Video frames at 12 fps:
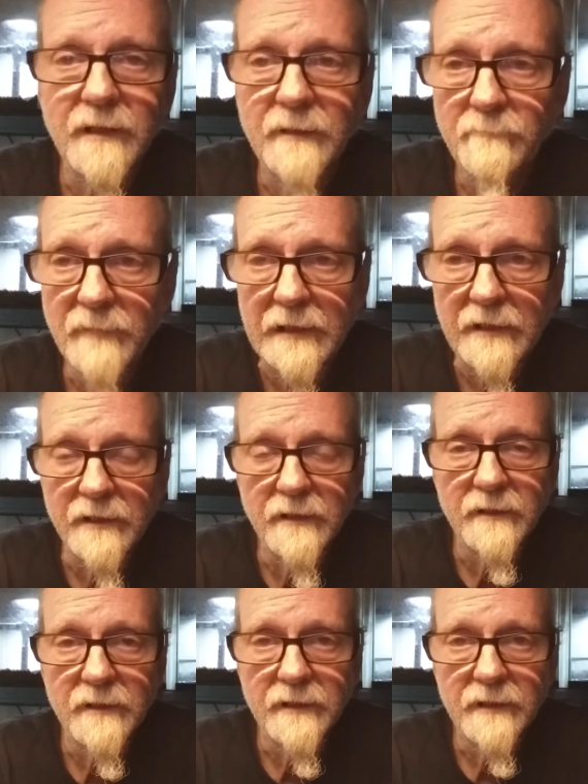
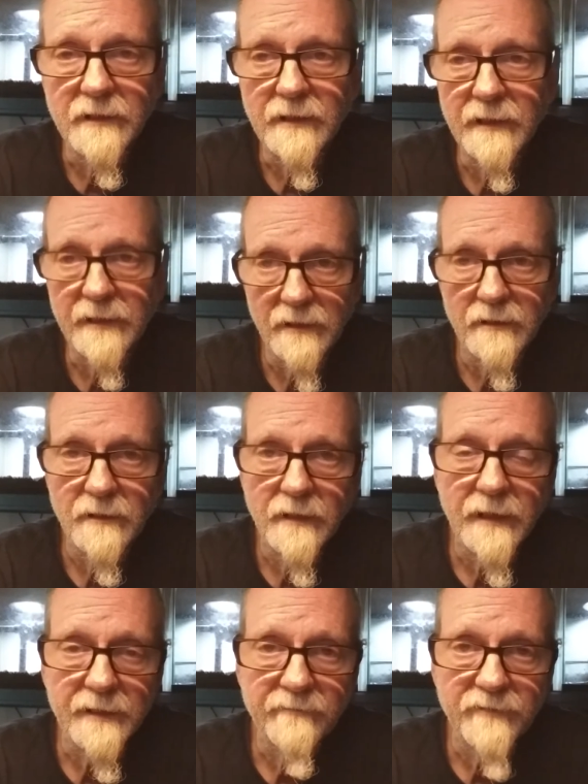immediately kill a
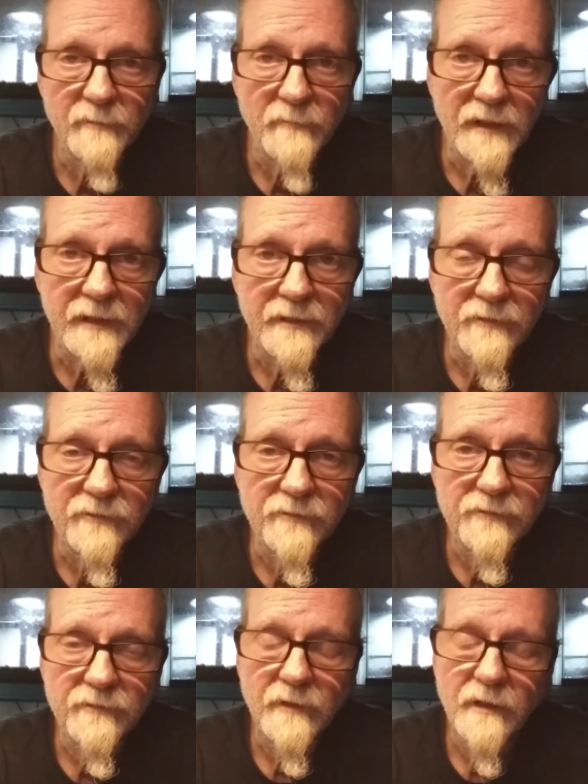lot of the
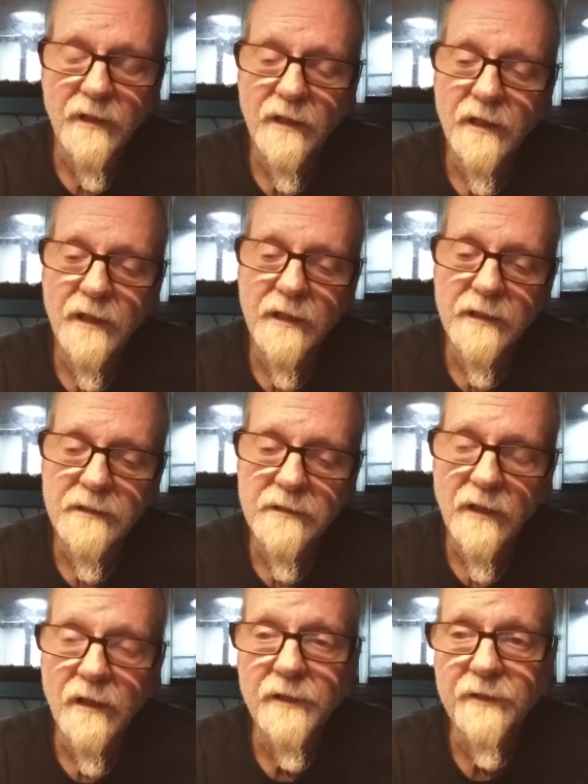mites
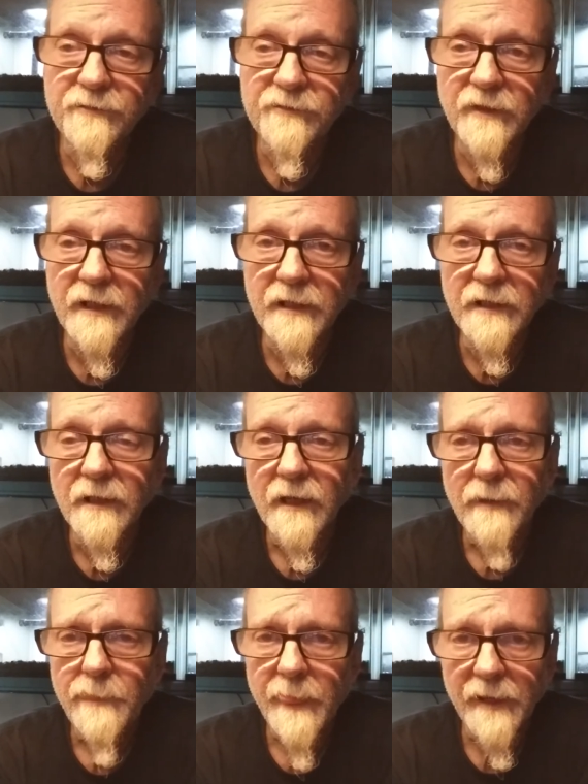on a snake,
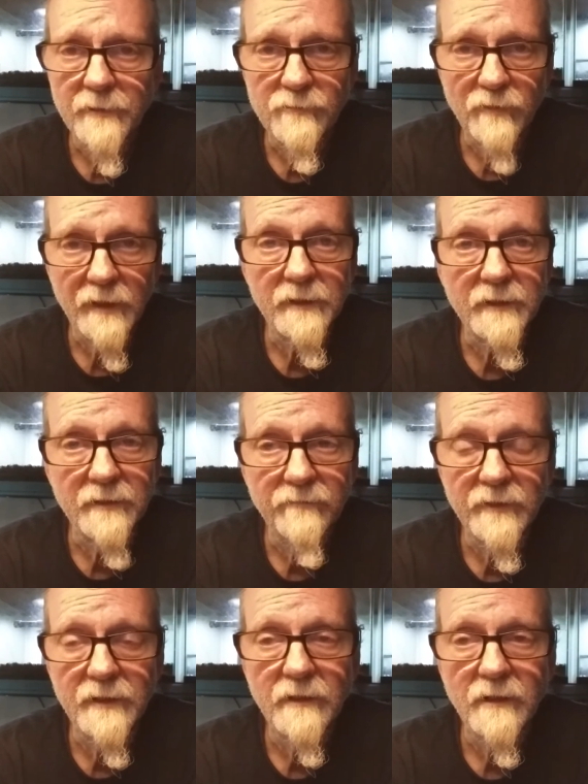and it's
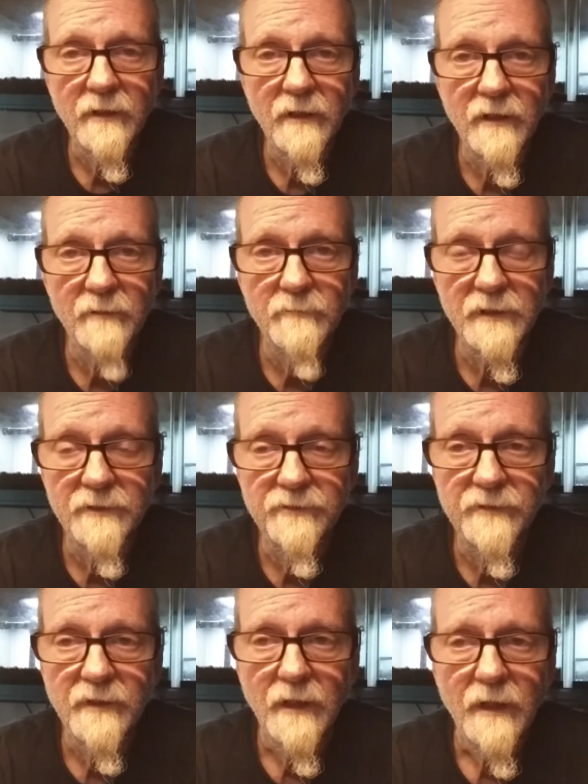relatively
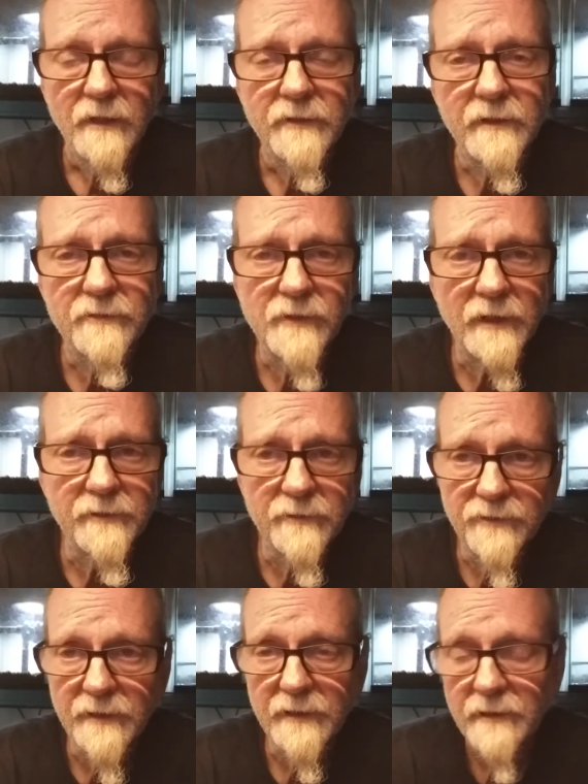harmless. There's other
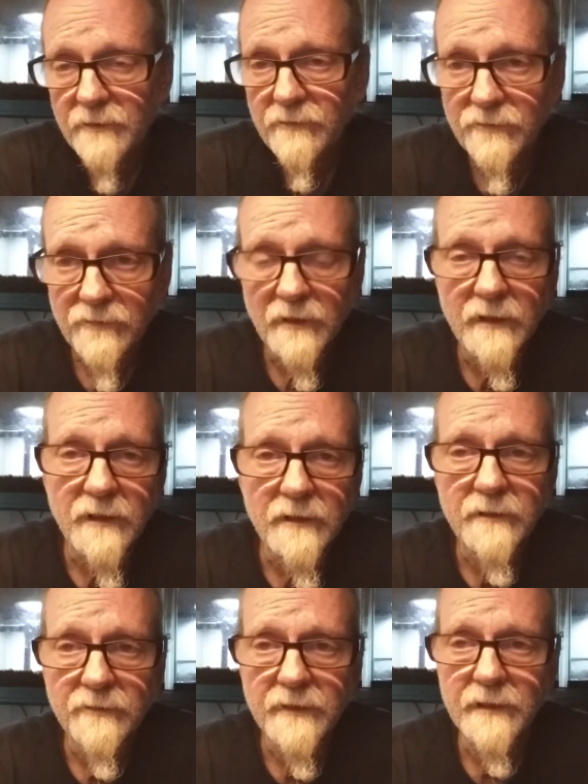things
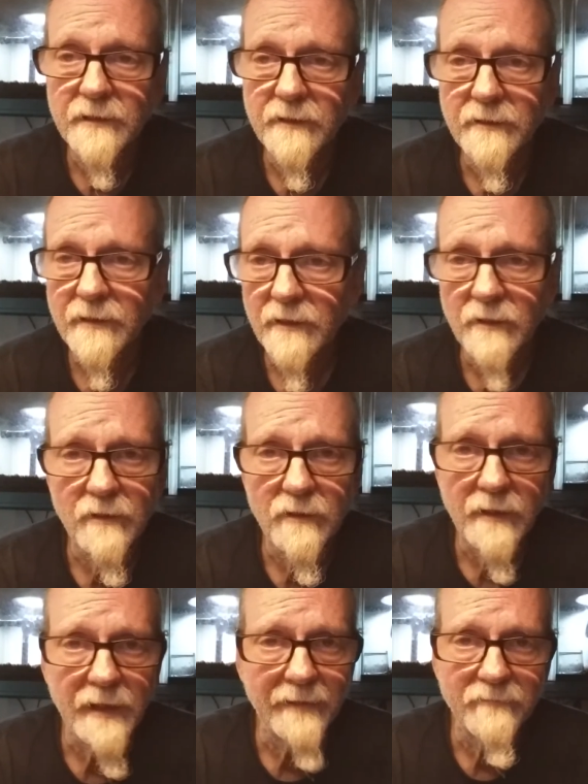that
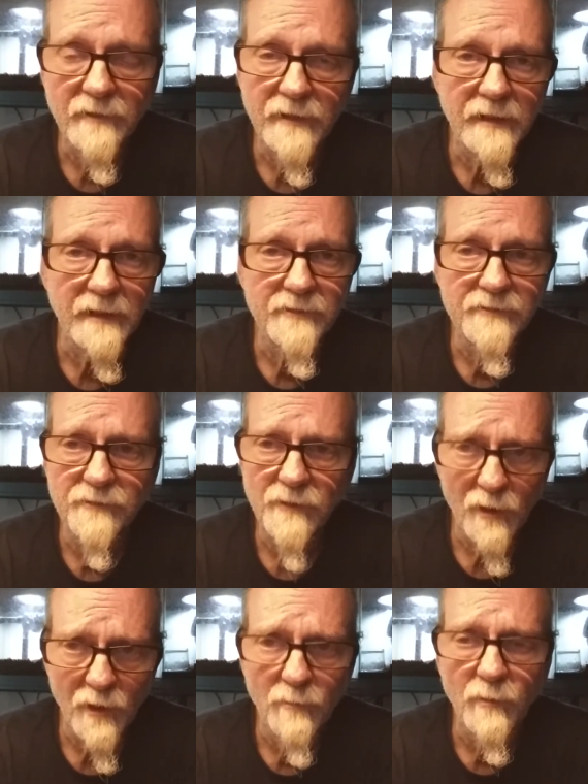are advertised as
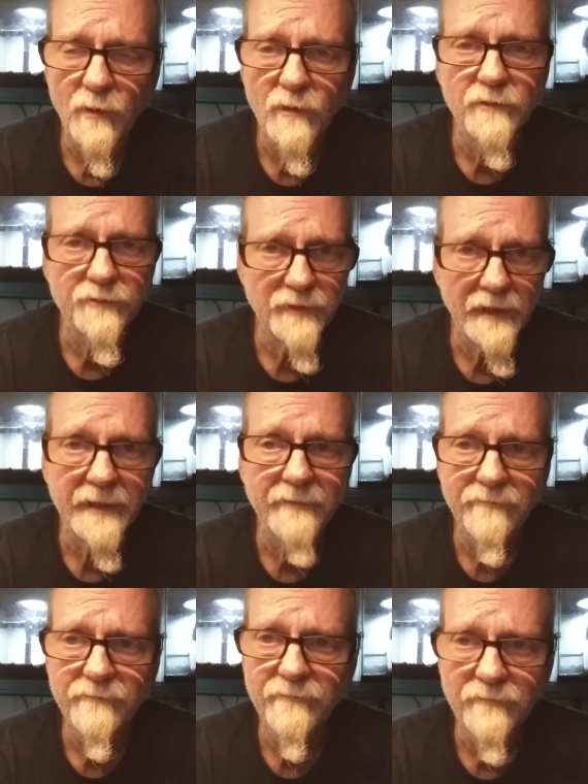herbal, safe
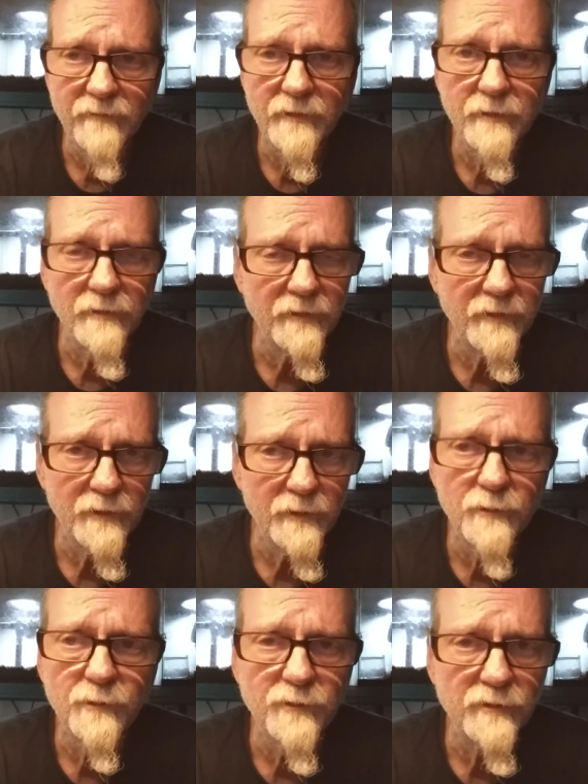for
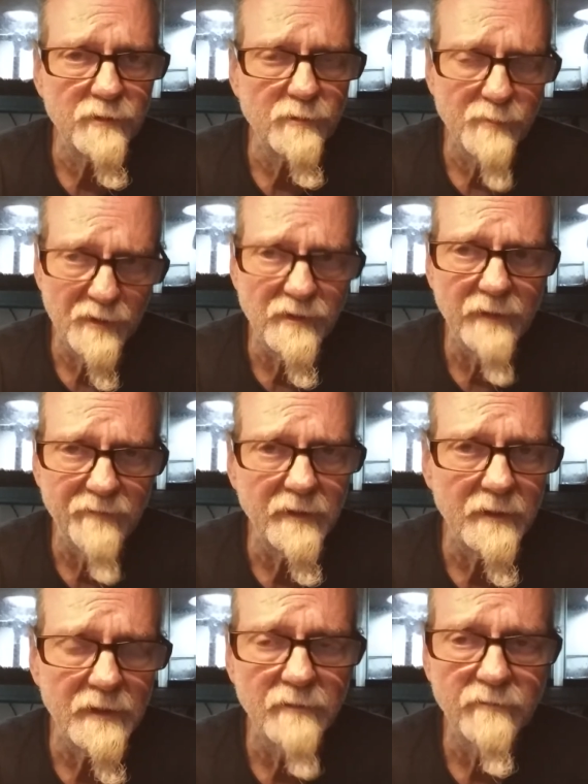use
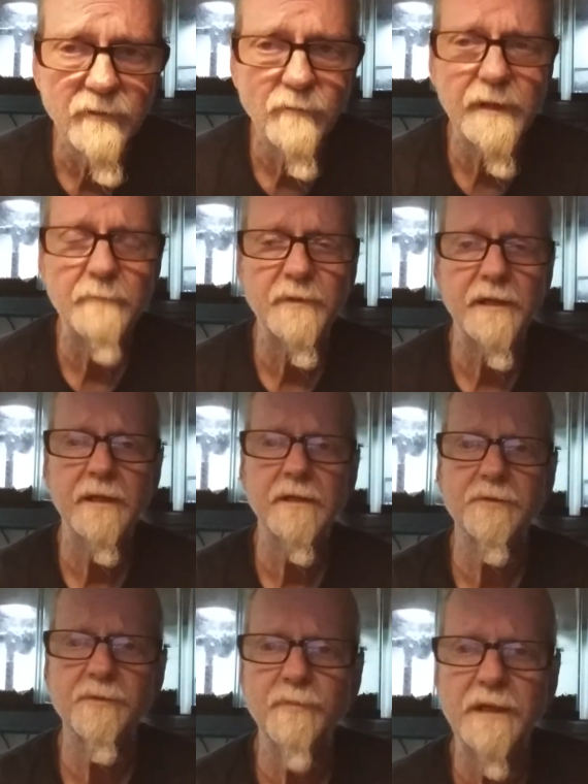specifically for
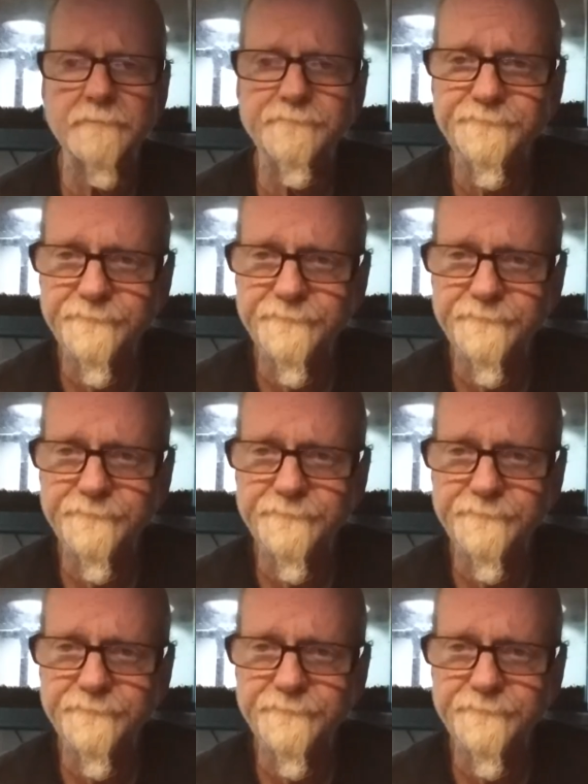reptiles, but